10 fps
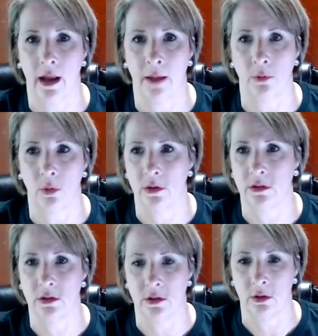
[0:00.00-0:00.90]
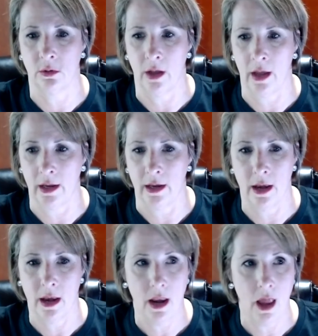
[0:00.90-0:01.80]
I'm going to do
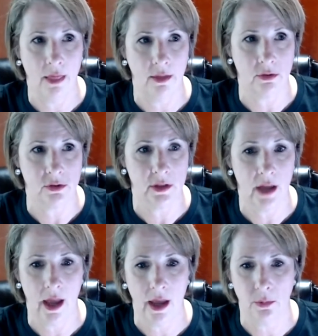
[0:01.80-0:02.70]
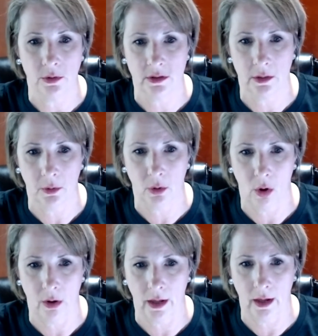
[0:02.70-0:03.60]
another, yay, we're still
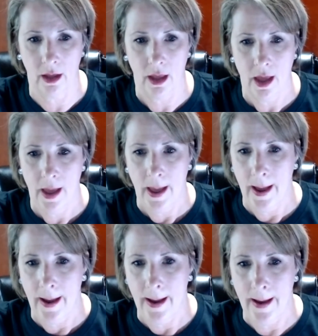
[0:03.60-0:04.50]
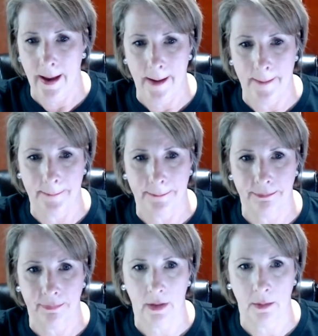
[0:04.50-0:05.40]
recording. I'm
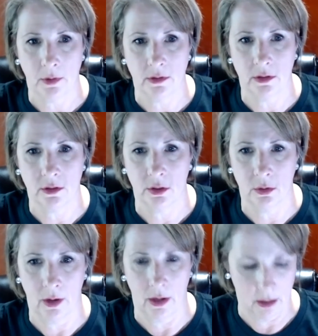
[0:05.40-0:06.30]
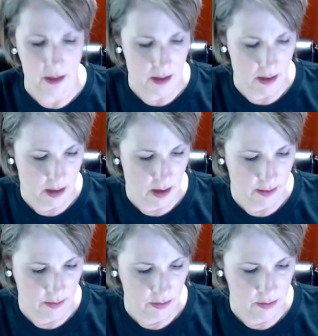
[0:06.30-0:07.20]
going to do
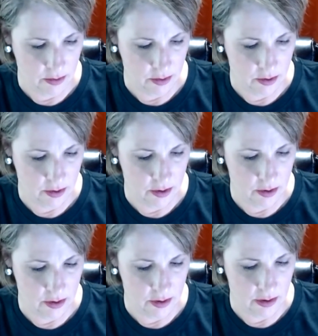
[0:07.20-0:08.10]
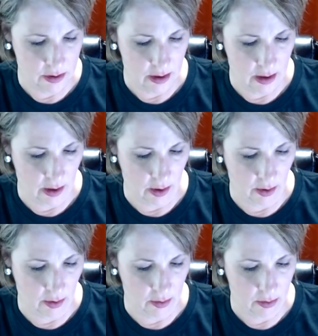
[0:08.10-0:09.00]
another
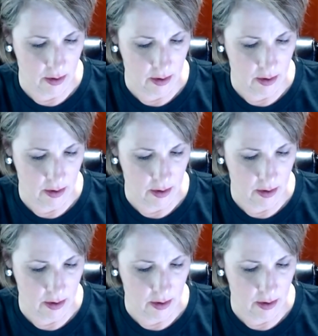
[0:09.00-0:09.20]
share.